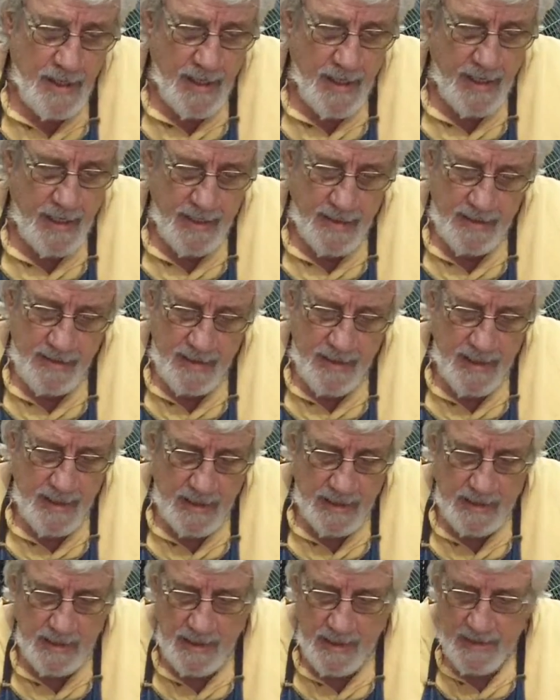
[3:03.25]
and
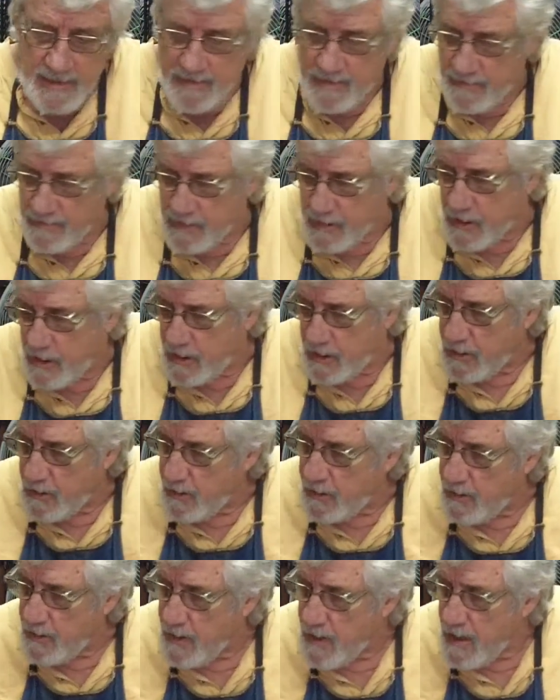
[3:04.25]
cleaned of
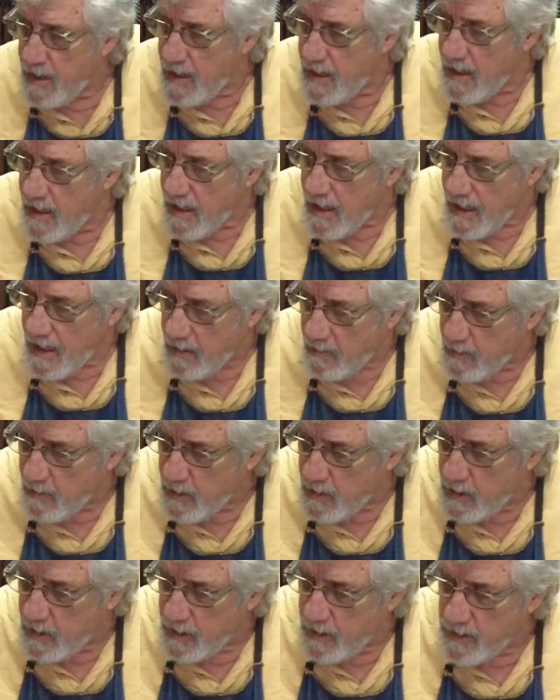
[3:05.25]
goo, I
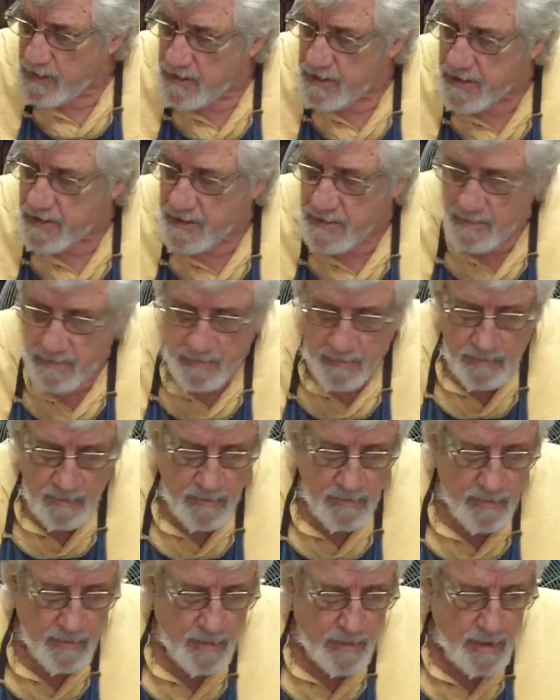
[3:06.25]
will use some
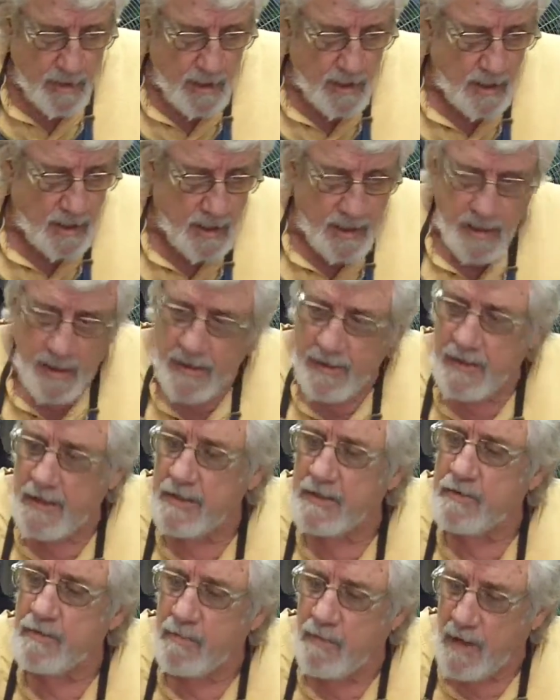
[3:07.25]

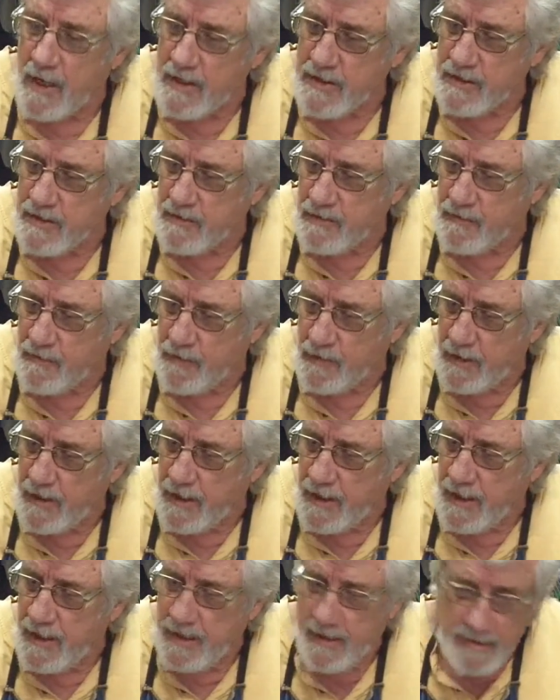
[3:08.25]
this rust
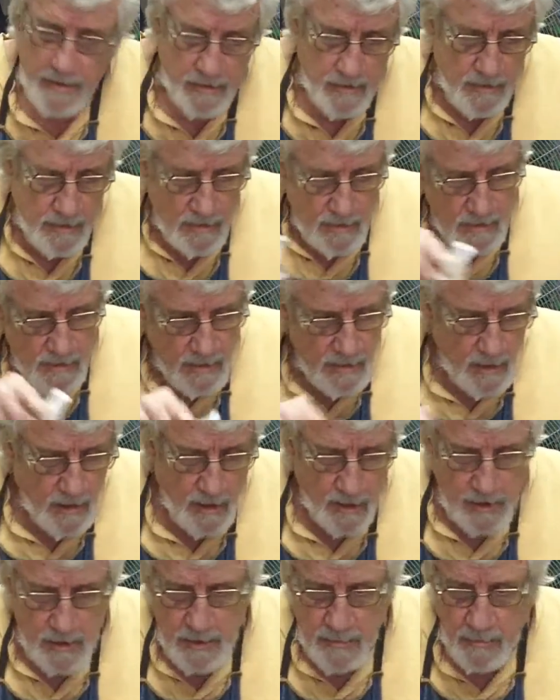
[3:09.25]
free.
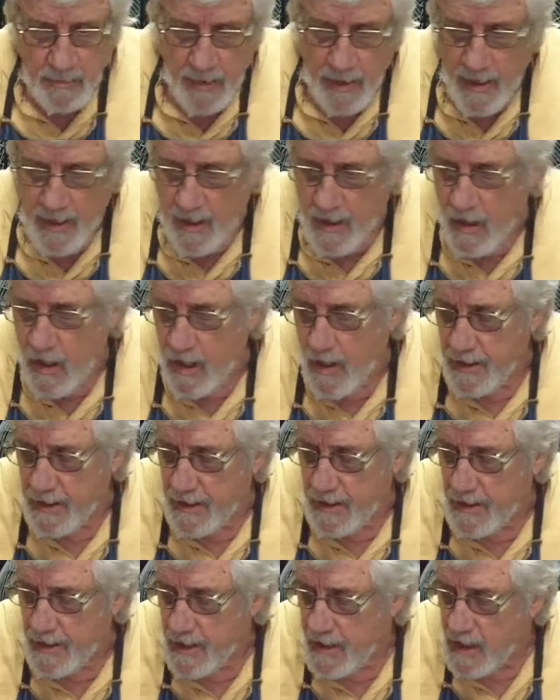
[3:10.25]
I'll spray on
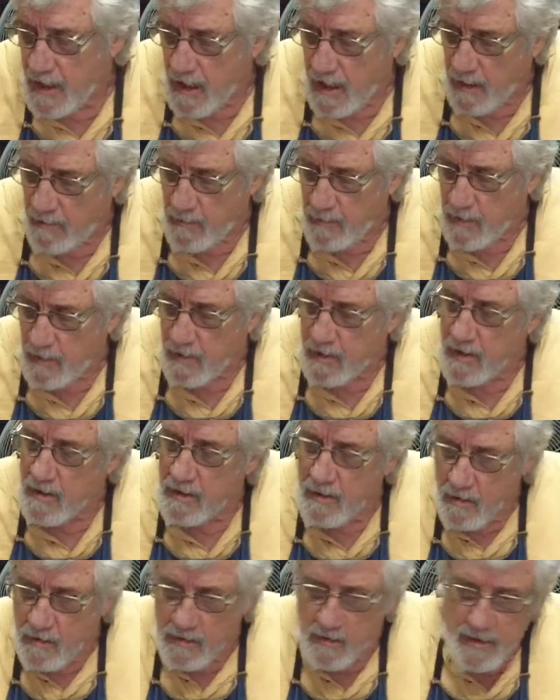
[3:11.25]
it. I will
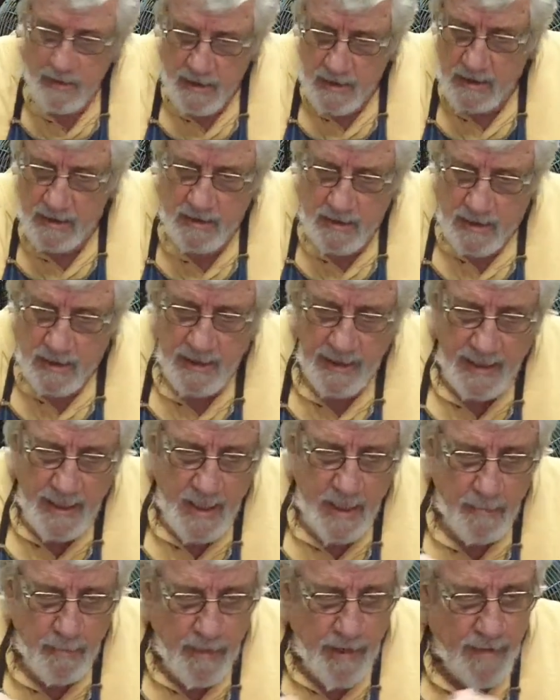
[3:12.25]
clean
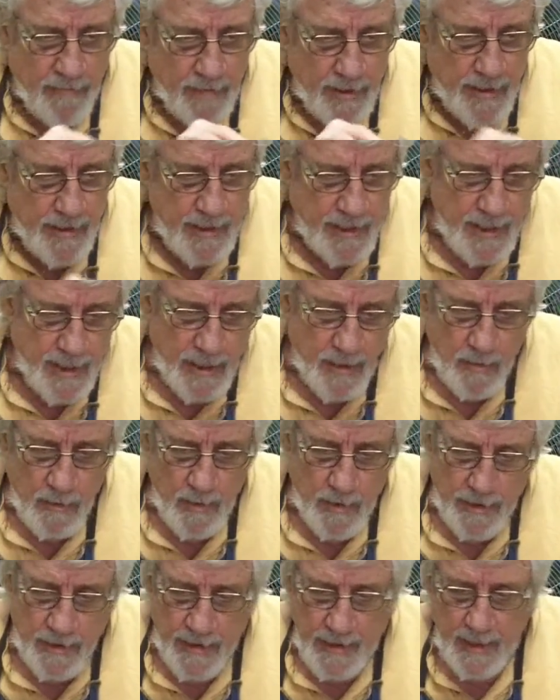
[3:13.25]
up everything
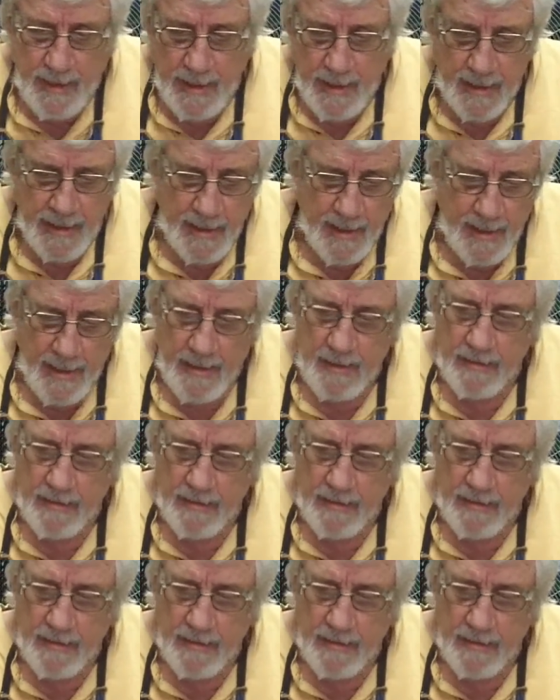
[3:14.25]
with the